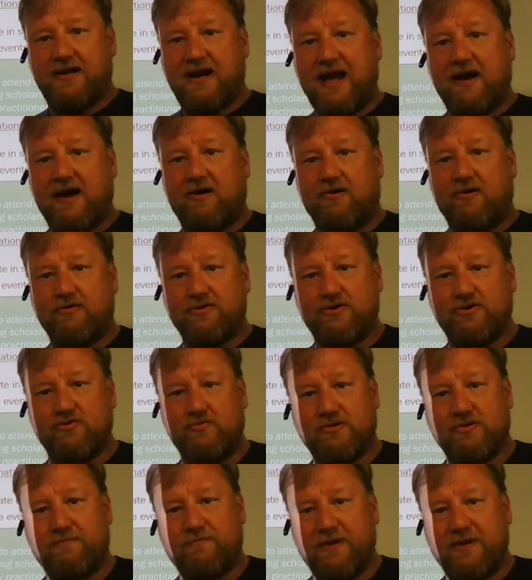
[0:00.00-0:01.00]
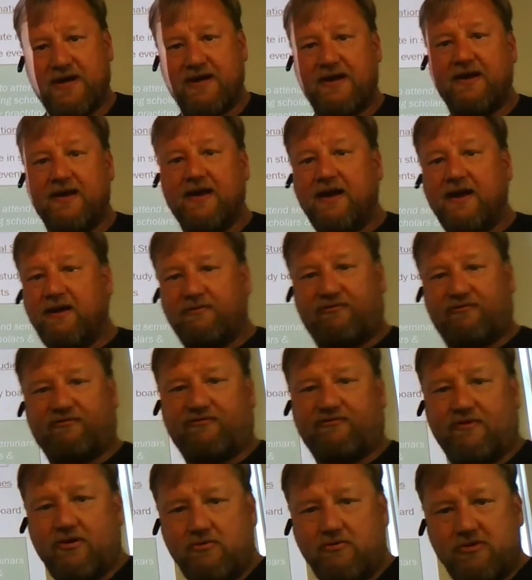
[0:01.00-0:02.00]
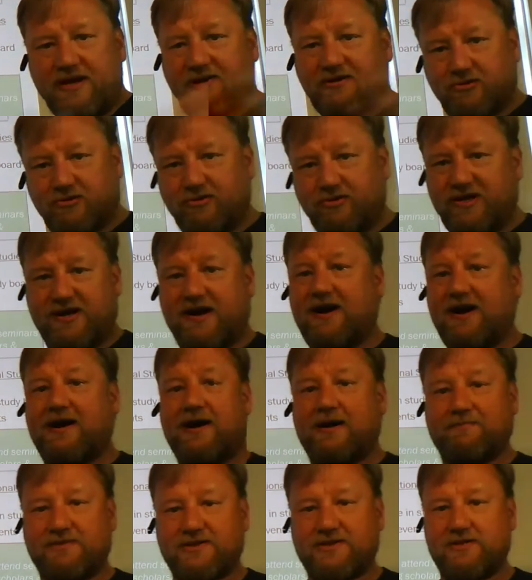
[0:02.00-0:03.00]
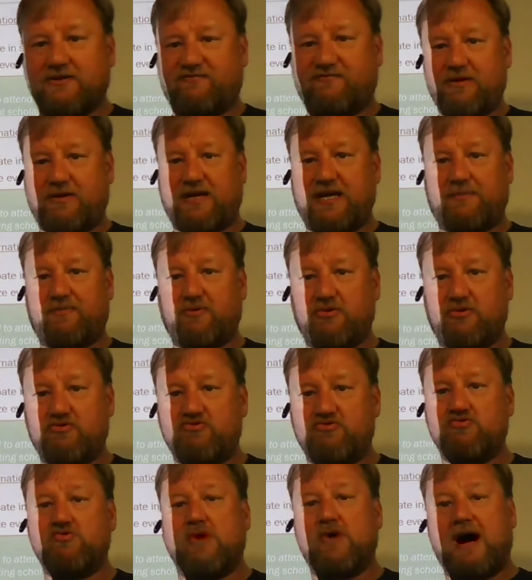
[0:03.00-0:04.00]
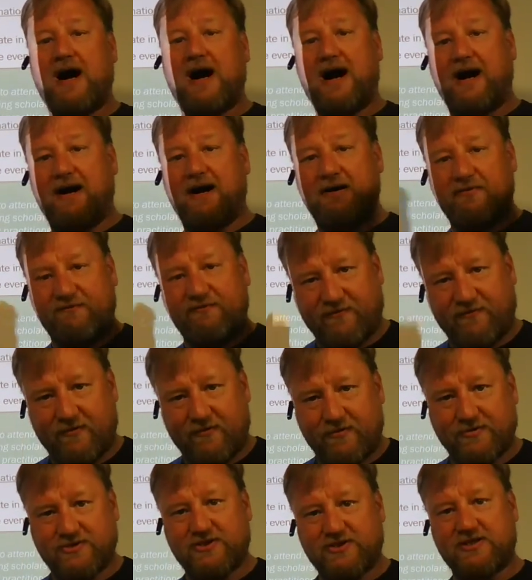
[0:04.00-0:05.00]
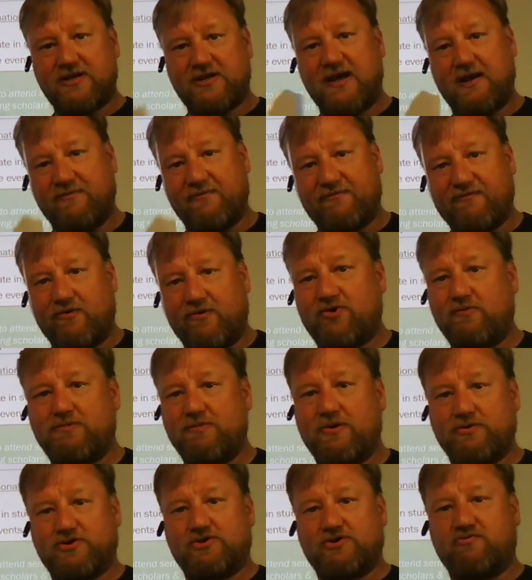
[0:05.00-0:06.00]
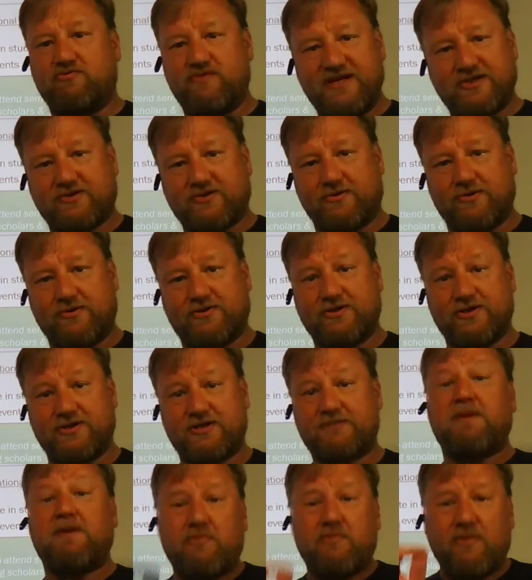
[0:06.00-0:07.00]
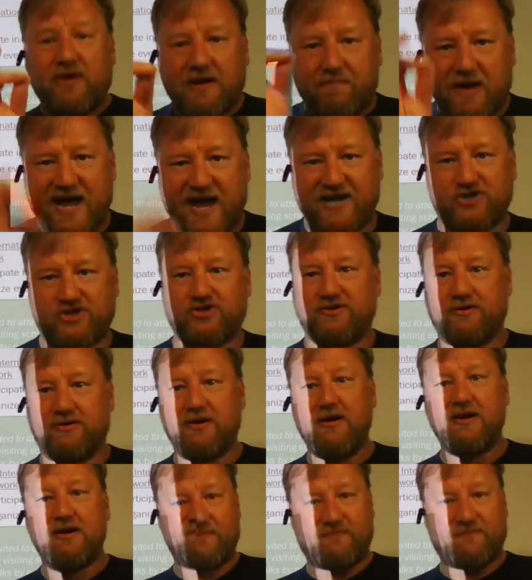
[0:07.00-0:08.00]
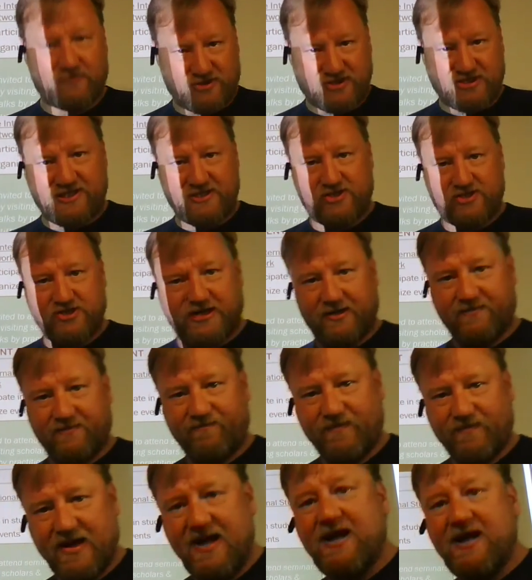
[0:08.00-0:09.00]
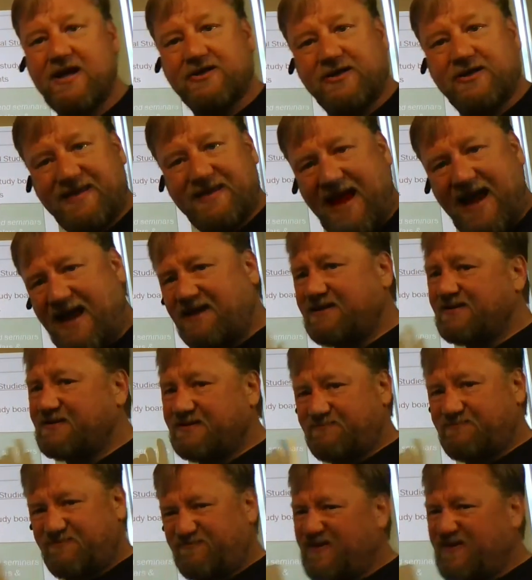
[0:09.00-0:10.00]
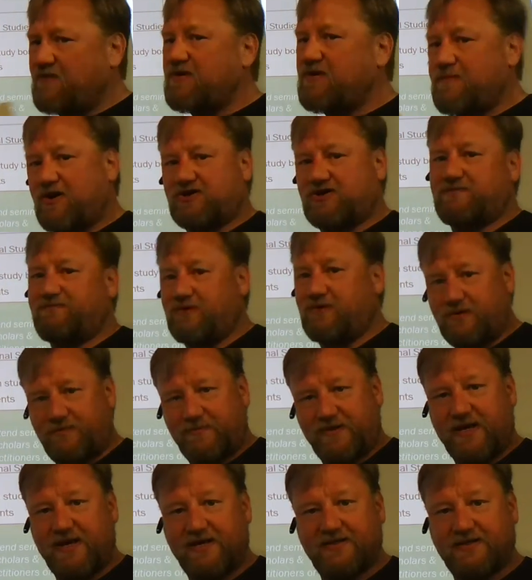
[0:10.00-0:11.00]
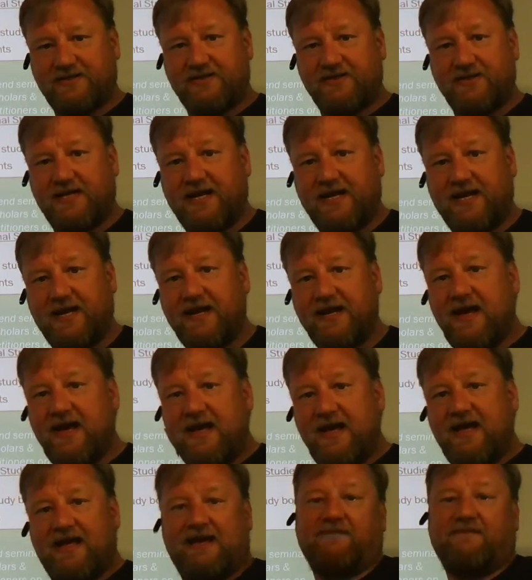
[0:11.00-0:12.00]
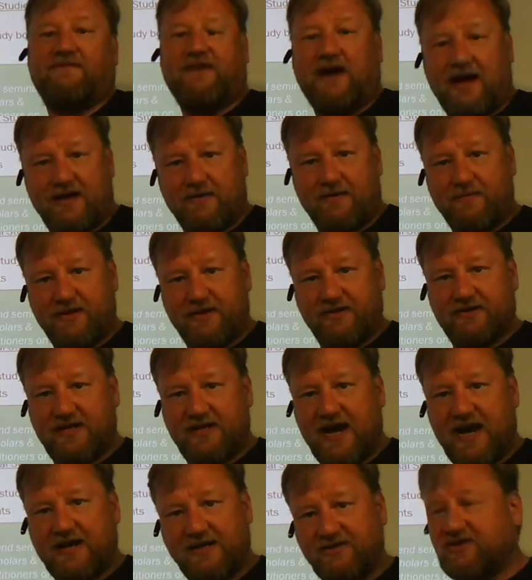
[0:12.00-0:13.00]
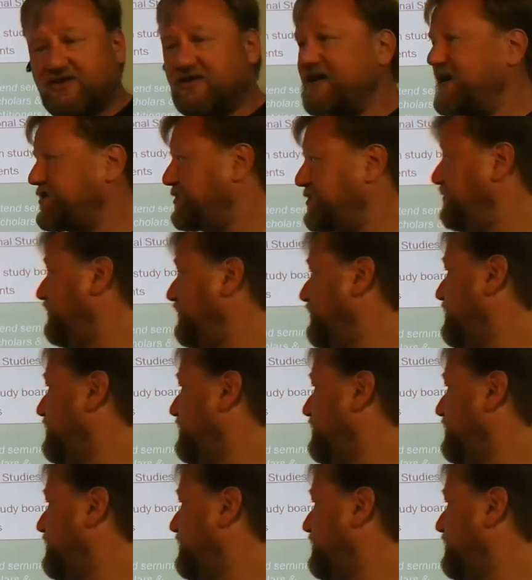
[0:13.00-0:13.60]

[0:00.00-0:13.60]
now you will be thrown into the arms of people who are first and foremost researchers, but with a passion for teaching. And that very much permeates the environment at international